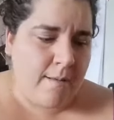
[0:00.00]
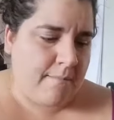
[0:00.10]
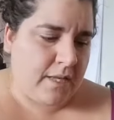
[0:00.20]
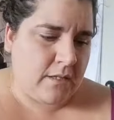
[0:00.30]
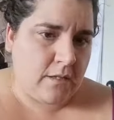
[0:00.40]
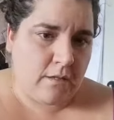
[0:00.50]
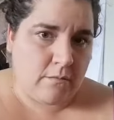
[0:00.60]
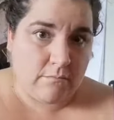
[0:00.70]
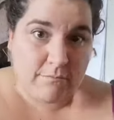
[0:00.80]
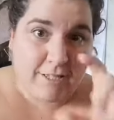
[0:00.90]
in the
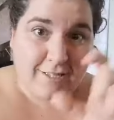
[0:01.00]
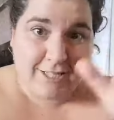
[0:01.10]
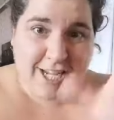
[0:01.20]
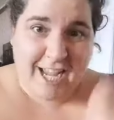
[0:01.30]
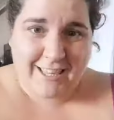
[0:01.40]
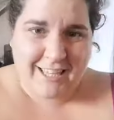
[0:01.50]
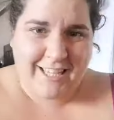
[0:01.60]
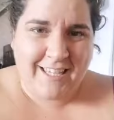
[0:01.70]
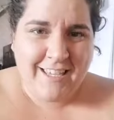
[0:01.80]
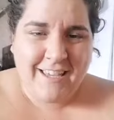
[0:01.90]
chat
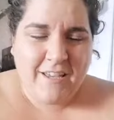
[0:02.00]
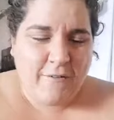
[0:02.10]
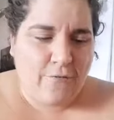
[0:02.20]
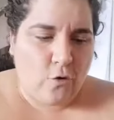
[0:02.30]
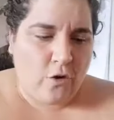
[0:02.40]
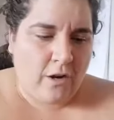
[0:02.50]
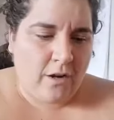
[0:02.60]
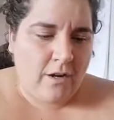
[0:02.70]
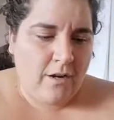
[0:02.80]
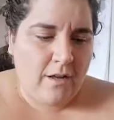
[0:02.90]
thing
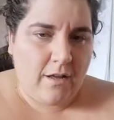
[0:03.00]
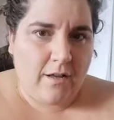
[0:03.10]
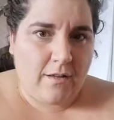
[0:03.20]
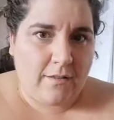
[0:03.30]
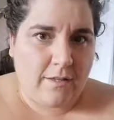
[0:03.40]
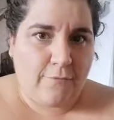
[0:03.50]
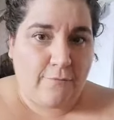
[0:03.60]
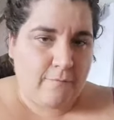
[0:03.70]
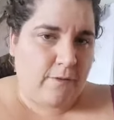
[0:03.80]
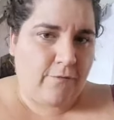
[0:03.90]
for
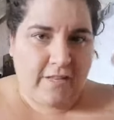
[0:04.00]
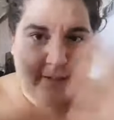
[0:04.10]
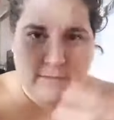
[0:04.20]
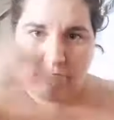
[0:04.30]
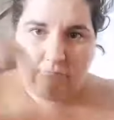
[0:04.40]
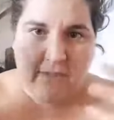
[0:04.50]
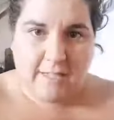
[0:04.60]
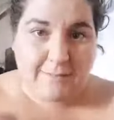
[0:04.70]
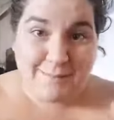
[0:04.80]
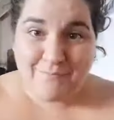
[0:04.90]
the face
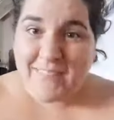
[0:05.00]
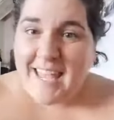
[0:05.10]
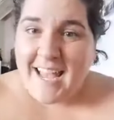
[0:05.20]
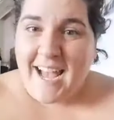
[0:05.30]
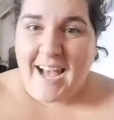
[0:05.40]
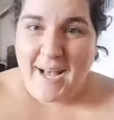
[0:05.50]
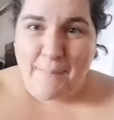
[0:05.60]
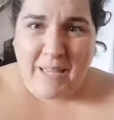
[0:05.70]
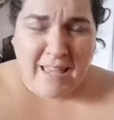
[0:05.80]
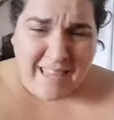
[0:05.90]
things.
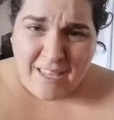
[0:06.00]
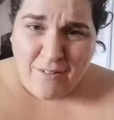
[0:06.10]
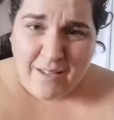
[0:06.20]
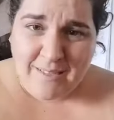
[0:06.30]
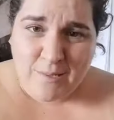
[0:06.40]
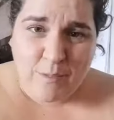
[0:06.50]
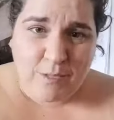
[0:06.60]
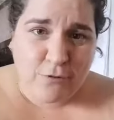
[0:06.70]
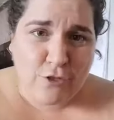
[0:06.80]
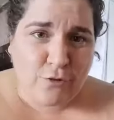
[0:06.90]
But yeah, thank you guys so much
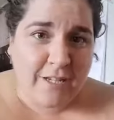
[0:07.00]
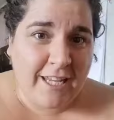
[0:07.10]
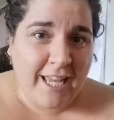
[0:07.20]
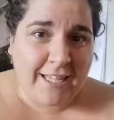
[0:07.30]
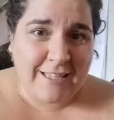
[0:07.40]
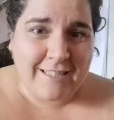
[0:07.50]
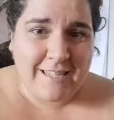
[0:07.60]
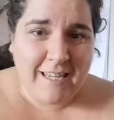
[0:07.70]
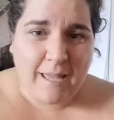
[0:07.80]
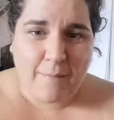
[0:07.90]
for joining and
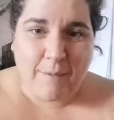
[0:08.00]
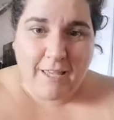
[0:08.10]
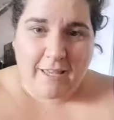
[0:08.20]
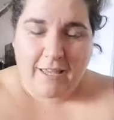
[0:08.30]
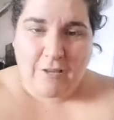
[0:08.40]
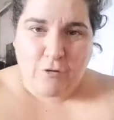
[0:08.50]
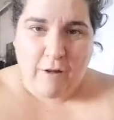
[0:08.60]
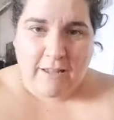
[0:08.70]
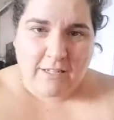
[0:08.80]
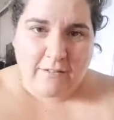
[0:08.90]
listening and being
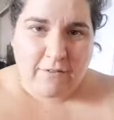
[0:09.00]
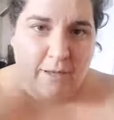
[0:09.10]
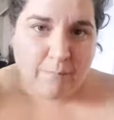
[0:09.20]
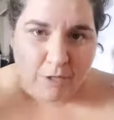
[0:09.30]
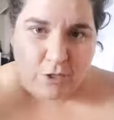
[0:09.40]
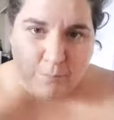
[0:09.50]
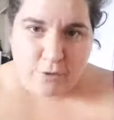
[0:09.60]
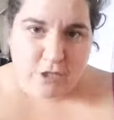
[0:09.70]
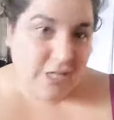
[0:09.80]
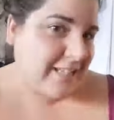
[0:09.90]
interactive. I much
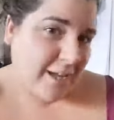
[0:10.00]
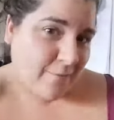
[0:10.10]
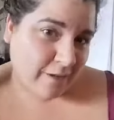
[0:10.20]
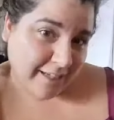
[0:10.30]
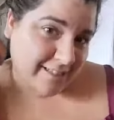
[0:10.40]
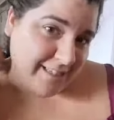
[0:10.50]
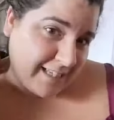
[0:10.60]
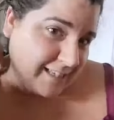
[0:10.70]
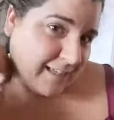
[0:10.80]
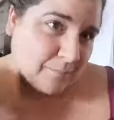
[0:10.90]
appreciate that when I can
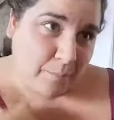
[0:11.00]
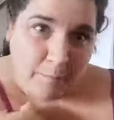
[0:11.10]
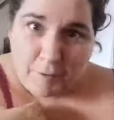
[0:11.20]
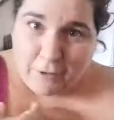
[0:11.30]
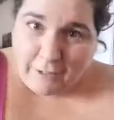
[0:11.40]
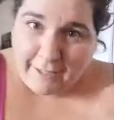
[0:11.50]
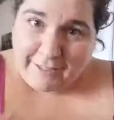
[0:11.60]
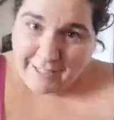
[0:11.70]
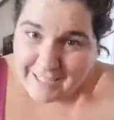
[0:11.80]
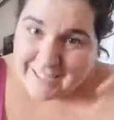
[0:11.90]
see that people are
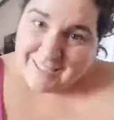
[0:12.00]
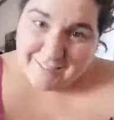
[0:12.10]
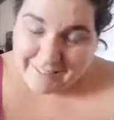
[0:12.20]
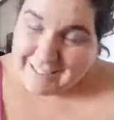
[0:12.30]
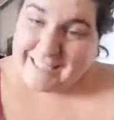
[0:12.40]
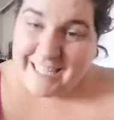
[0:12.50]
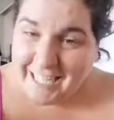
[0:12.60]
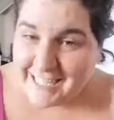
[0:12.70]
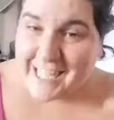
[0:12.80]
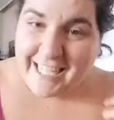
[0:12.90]
like listening
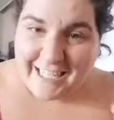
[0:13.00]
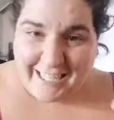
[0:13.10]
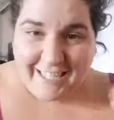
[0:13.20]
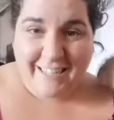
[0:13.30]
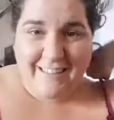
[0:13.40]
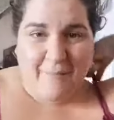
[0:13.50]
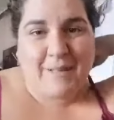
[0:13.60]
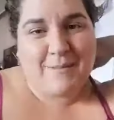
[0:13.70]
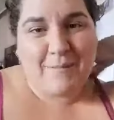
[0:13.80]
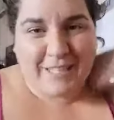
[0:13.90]
and taking it in. That
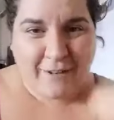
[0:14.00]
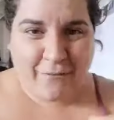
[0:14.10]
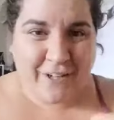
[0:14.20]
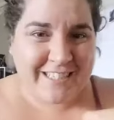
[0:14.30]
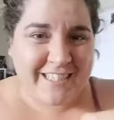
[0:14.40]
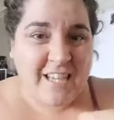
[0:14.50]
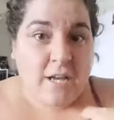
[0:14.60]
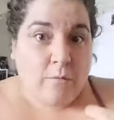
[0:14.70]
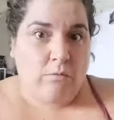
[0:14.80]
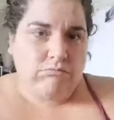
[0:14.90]
makes a big difference.
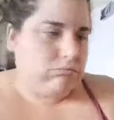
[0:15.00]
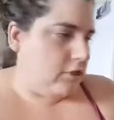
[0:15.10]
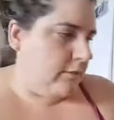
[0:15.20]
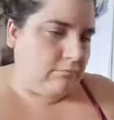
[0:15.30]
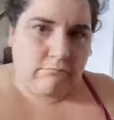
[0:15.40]
Ooh, shit.